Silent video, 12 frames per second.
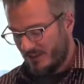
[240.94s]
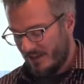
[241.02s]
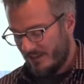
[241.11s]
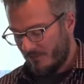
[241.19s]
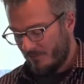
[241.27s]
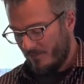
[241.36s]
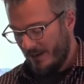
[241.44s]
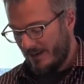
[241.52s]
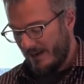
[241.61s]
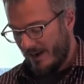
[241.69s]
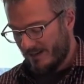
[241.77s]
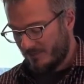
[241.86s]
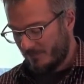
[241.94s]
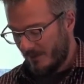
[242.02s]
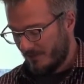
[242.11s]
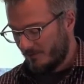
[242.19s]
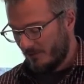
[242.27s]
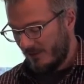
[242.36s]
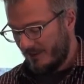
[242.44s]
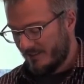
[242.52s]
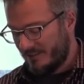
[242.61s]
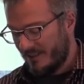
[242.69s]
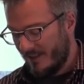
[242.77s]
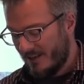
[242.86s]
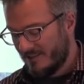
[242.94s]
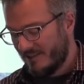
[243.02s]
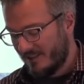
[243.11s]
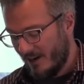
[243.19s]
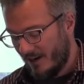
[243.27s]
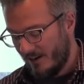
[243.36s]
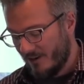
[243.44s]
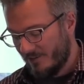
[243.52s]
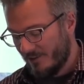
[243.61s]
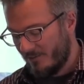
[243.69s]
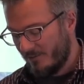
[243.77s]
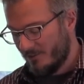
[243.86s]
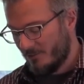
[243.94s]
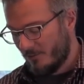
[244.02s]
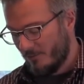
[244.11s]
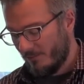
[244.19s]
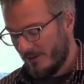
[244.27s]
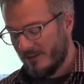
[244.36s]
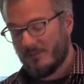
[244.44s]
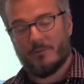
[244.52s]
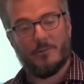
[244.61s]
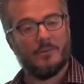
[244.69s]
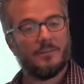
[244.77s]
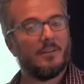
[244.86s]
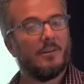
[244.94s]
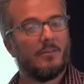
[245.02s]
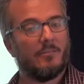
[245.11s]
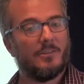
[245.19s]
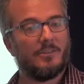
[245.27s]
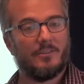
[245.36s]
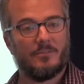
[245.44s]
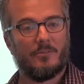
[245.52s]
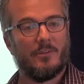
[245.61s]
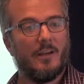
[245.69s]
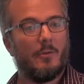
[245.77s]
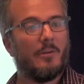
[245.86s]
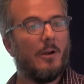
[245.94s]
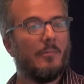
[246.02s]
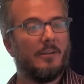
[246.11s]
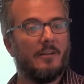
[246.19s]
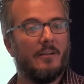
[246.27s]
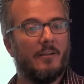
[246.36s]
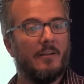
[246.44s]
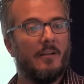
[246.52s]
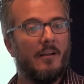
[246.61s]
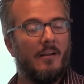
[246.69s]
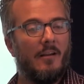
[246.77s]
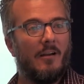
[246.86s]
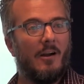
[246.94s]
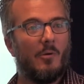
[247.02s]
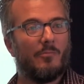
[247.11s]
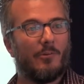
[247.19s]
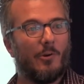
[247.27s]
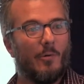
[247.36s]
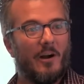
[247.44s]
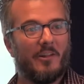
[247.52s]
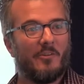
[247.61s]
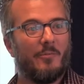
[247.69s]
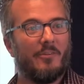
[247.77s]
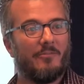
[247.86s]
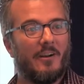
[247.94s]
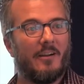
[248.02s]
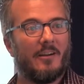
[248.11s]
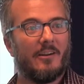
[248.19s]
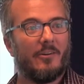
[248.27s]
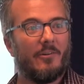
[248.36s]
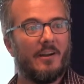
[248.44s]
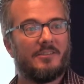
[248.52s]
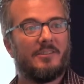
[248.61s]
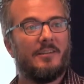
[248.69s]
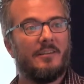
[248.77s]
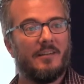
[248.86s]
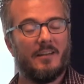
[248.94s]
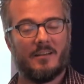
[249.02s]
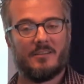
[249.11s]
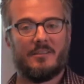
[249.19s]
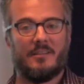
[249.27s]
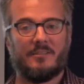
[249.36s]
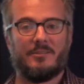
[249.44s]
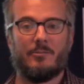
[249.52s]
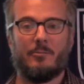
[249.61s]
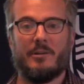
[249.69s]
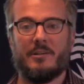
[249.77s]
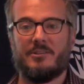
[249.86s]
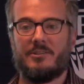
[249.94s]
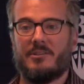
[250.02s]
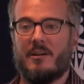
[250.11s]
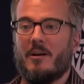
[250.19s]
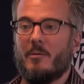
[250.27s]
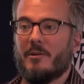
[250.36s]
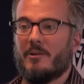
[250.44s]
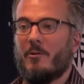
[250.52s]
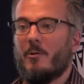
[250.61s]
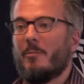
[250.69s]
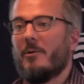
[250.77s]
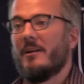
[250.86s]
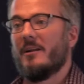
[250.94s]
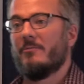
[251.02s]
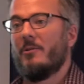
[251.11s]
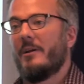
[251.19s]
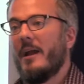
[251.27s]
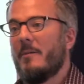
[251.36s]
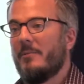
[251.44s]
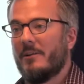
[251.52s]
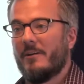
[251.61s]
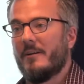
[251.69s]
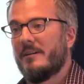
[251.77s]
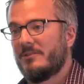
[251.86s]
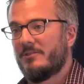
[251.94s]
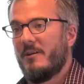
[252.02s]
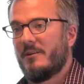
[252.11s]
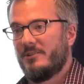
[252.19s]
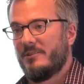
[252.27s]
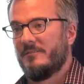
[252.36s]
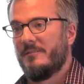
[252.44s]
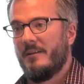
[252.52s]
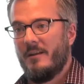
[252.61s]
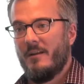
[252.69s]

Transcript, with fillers: second main aspect related to that is in the area of individual reading fluency interventions for the upcoming year. Um, for a while I've been very interested in the extent to which um, incorporating vocabulary instruction